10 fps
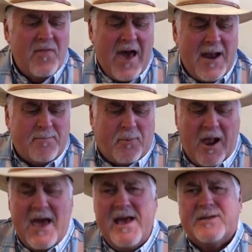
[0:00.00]
that
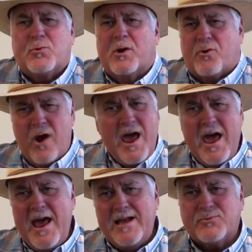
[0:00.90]
place where
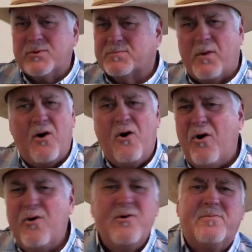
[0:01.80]
grace was
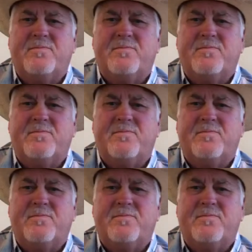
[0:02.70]
born.